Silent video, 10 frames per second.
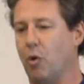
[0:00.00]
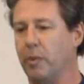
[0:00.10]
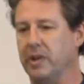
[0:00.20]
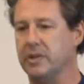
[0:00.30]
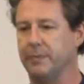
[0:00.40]

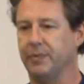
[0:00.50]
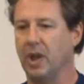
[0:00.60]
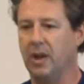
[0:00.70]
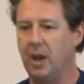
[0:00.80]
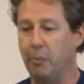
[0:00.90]
moment,
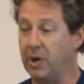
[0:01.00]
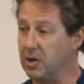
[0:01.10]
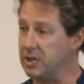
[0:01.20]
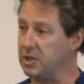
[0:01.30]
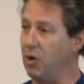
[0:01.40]

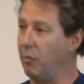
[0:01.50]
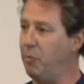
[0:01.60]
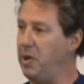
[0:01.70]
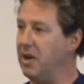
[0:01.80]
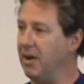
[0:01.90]
because it's not
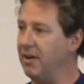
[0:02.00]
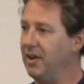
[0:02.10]
beer.